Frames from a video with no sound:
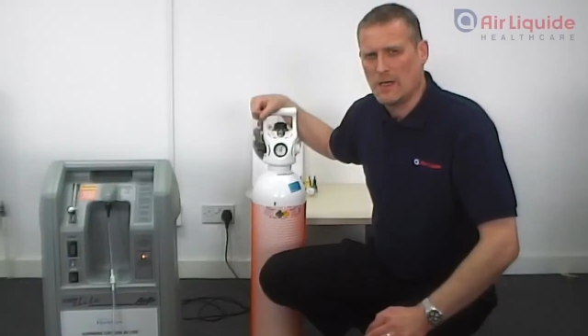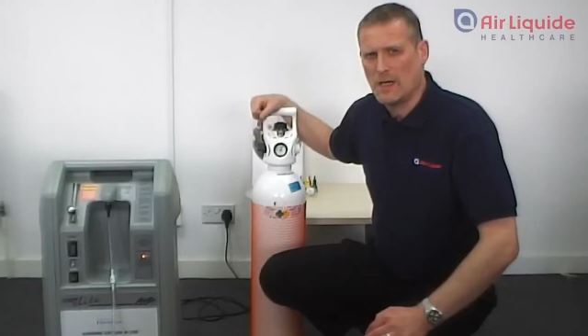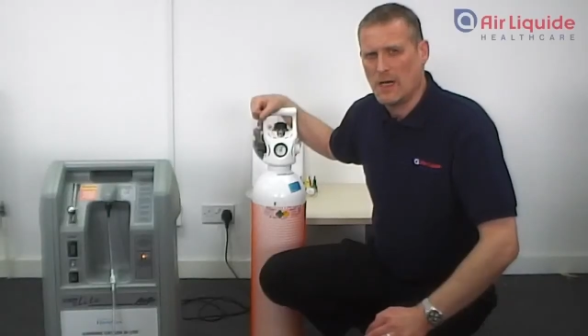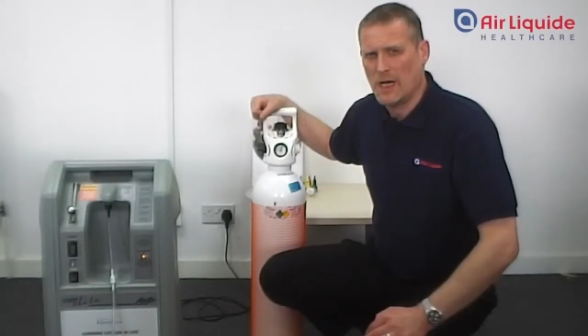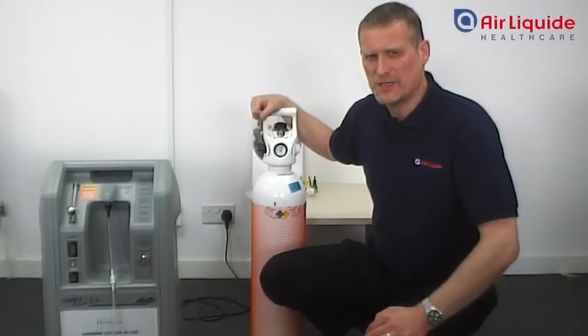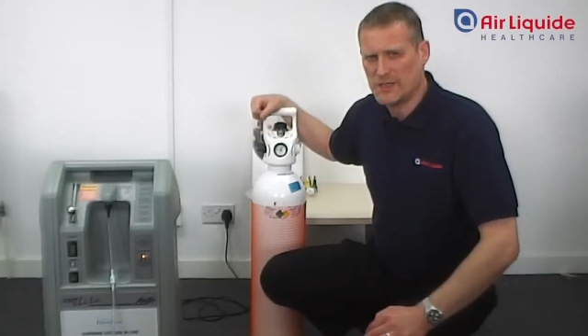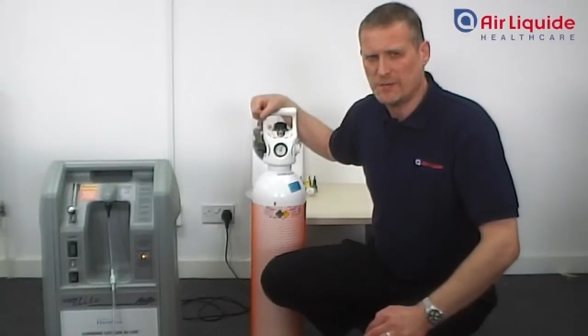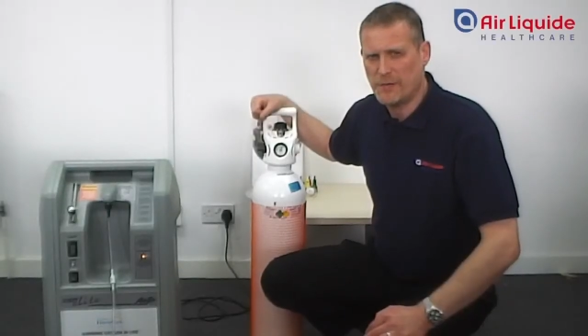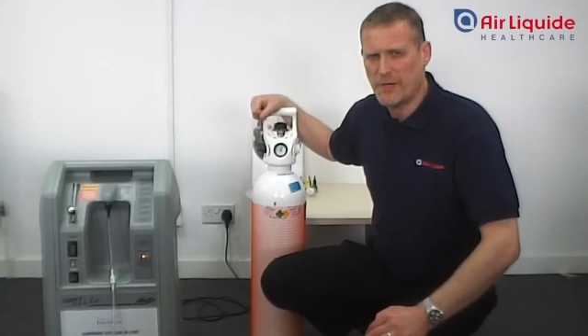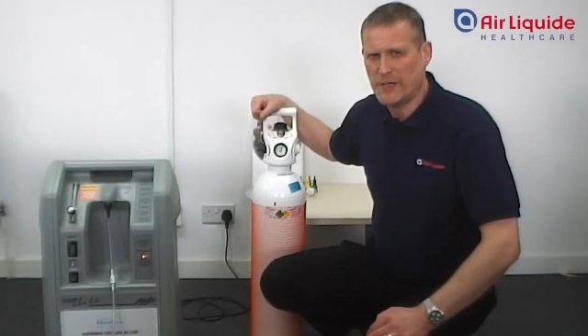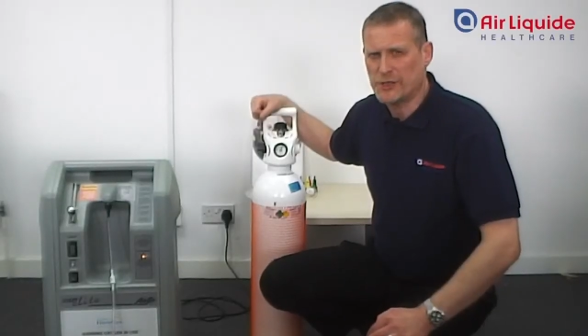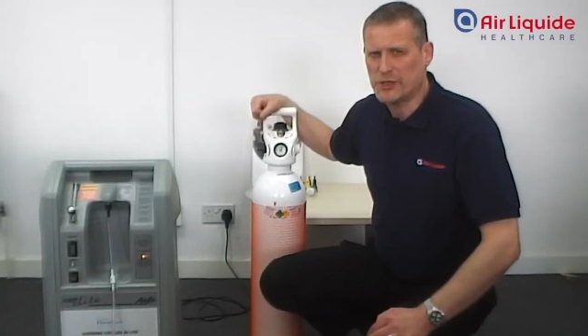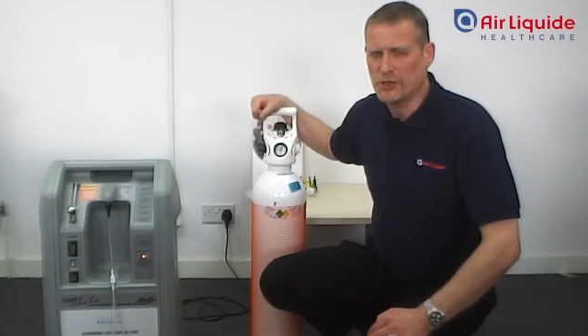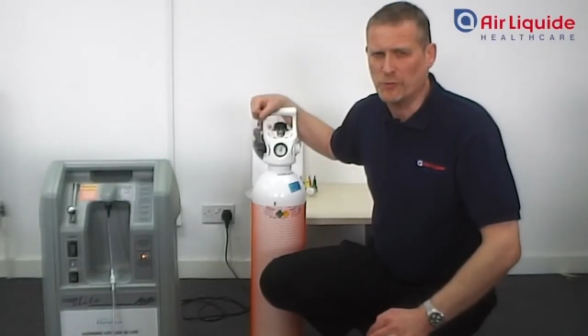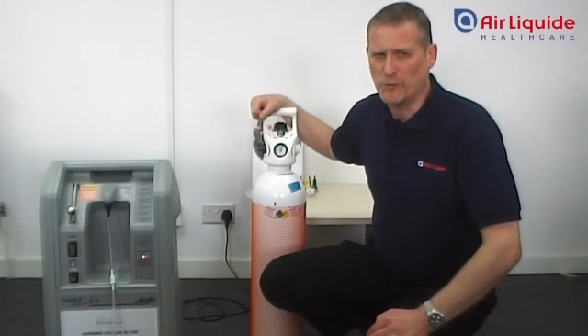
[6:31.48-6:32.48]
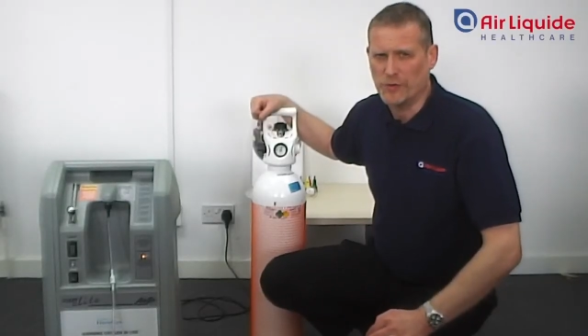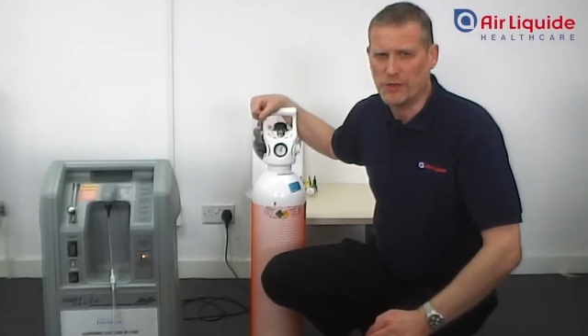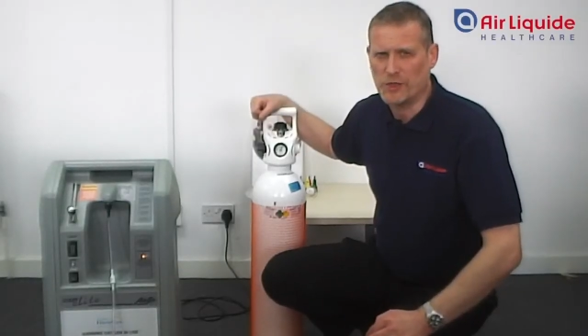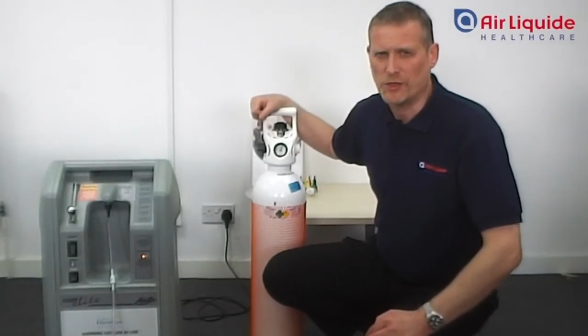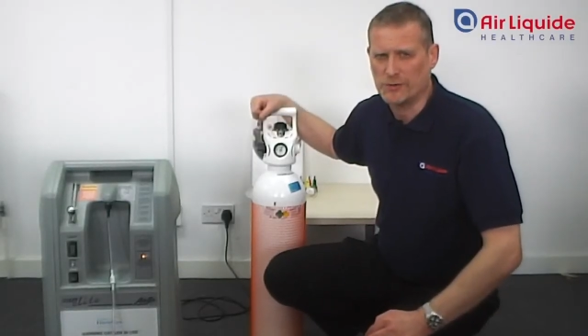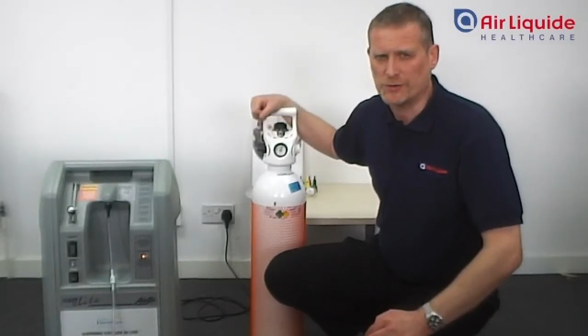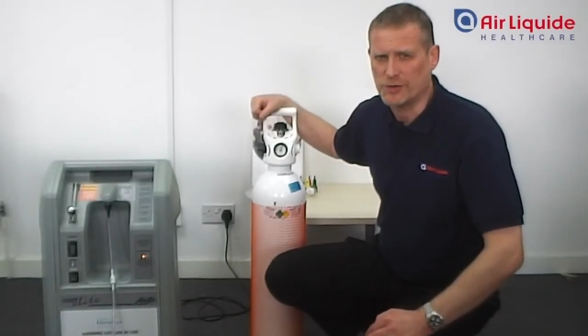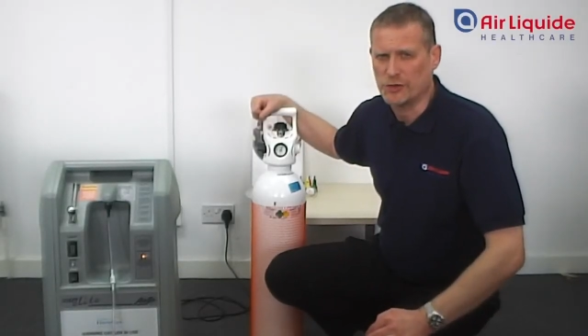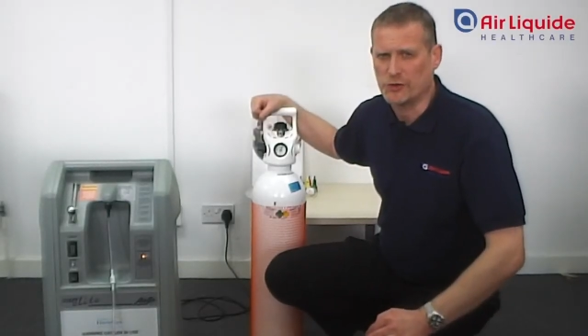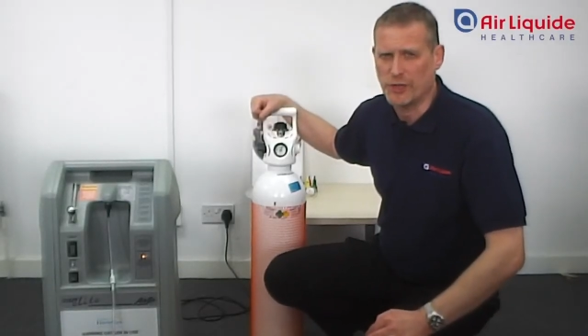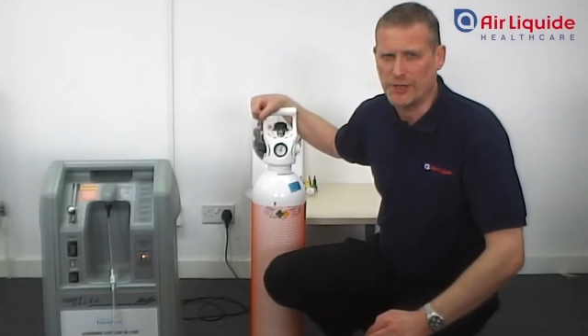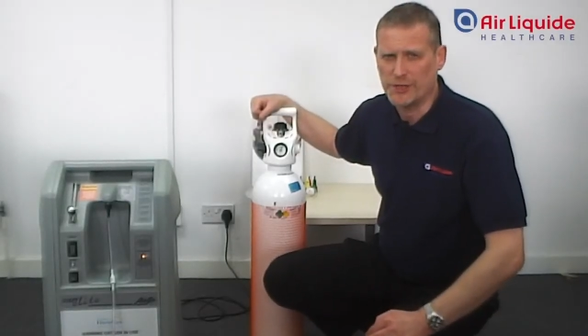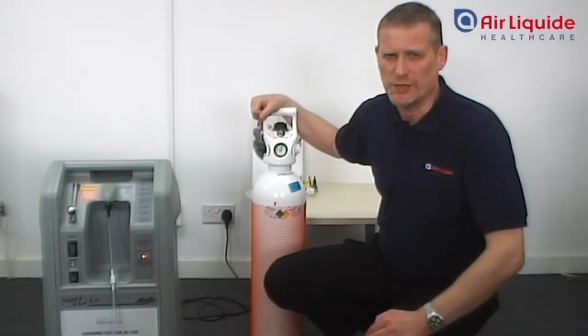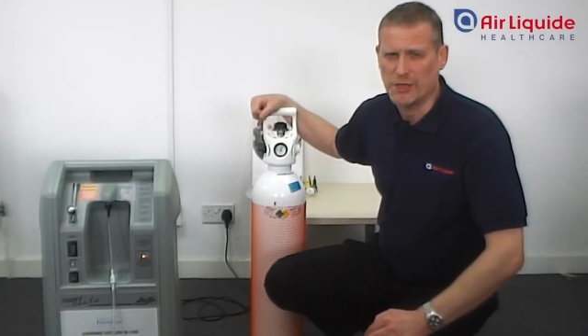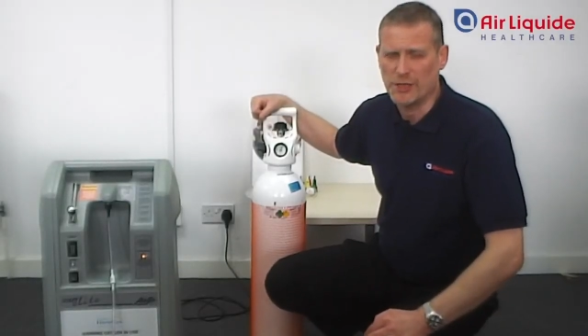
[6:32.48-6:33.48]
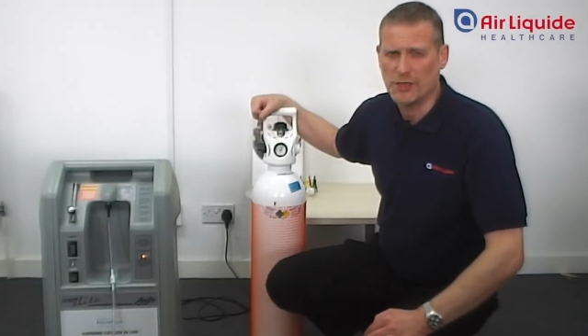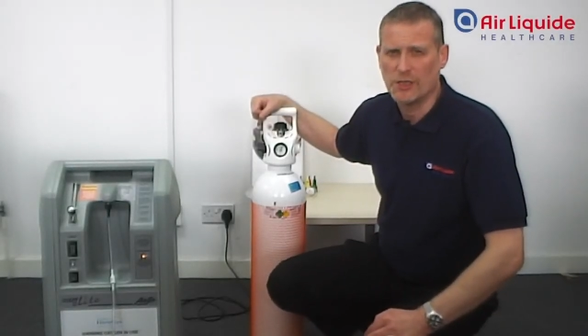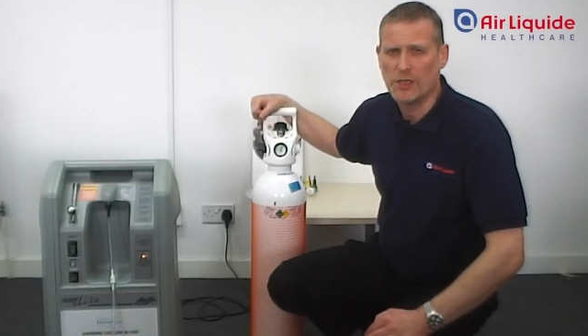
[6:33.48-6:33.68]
As a patient with a concentrator,